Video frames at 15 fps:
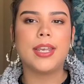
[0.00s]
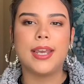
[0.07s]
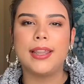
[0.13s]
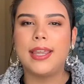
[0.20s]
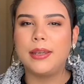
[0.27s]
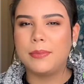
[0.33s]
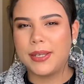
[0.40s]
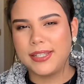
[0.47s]
I
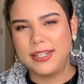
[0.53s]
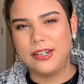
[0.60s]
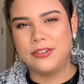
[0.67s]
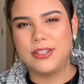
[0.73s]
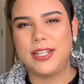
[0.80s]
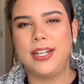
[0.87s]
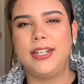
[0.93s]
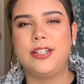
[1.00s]
like mascaras
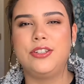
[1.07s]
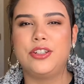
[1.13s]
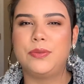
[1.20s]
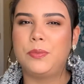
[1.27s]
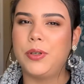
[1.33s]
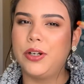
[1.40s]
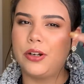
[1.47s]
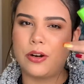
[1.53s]
that I can just
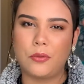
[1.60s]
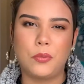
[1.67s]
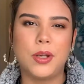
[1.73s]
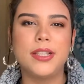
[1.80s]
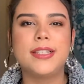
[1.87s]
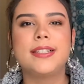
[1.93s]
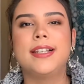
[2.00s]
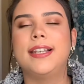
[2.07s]
put it on
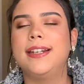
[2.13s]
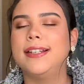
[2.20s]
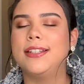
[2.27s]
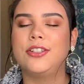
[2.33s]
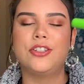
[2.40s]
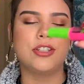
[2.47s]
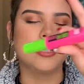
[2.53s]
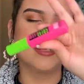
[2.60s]
once and it's
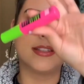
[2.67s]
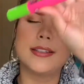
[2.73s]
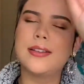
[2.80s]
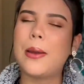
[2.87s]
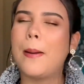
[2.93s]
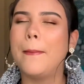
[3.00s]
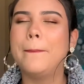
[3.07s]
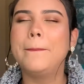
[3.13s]
just
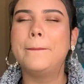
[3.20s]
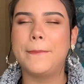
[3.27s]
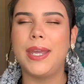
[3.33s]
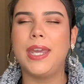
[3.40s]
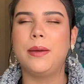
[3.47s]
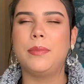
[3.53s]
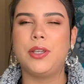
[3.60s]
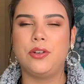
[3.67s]

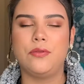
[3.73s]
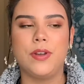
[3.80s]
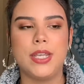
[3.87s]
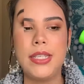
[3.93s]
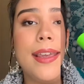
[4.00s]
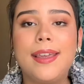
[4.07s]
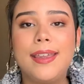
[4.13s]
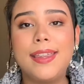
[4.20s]
bam in your face.